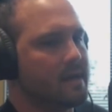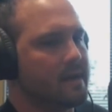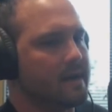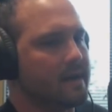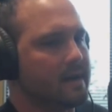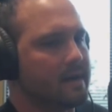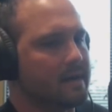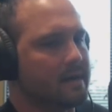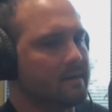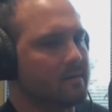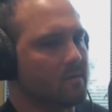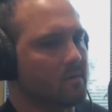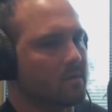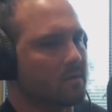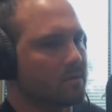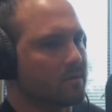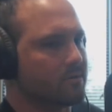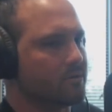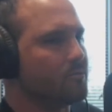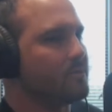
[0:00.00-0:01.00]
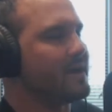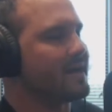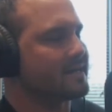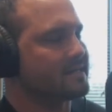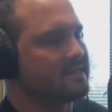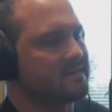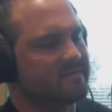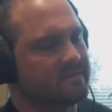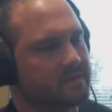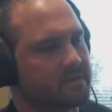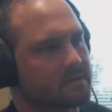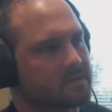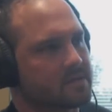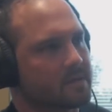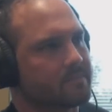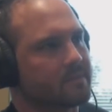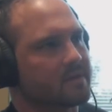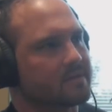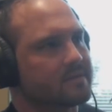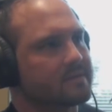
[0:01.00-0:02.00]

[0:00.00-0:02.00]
or a group activity or something,